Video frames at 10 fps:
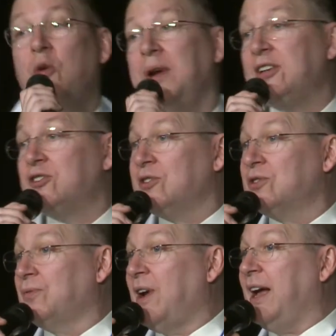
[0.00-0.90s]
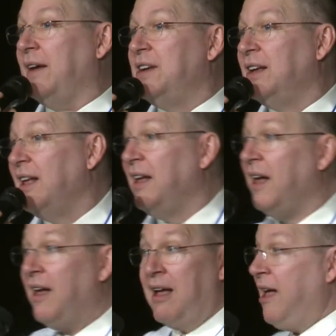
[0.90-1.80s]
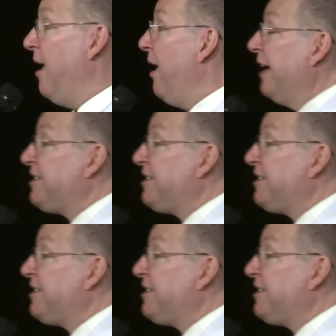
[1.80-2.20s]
it just arrived. I said,